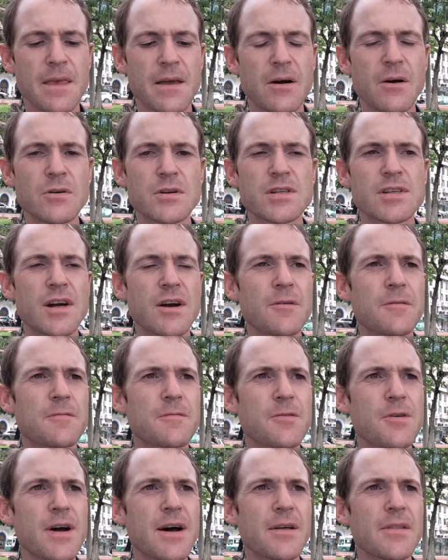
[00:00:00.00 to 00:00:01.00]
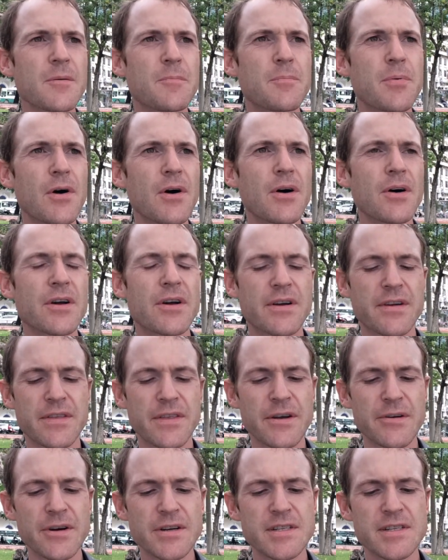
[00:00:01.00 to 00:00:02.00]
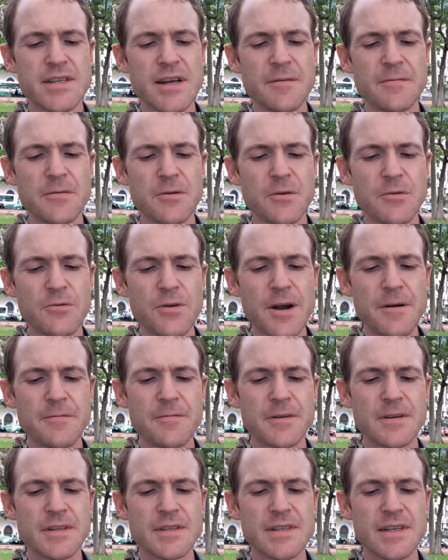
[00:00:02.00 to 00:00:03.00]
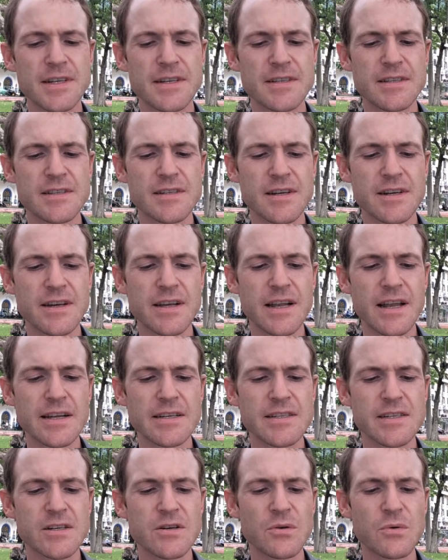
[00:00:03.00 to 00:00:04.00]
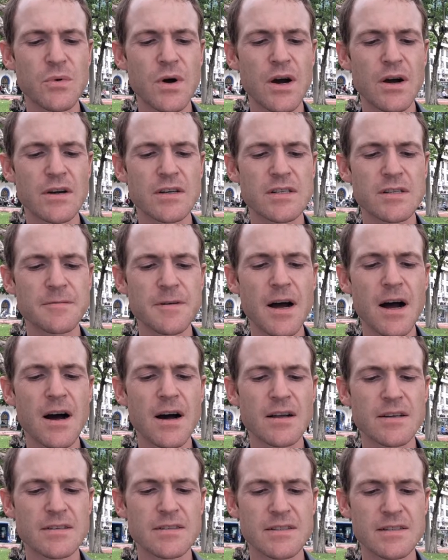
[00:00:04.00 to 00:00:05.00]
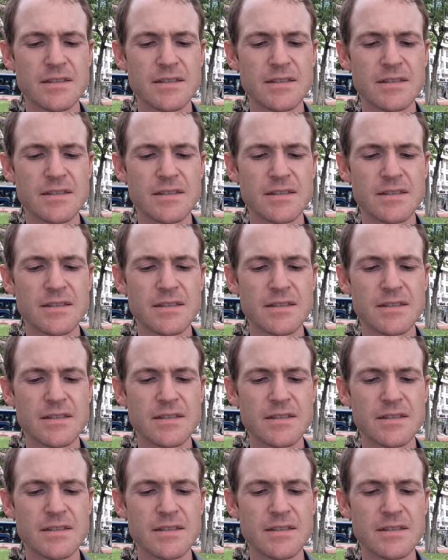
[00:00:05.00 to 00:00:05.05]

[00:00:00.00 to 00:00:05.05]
Also, throughout the book, there are several references to classical works of art.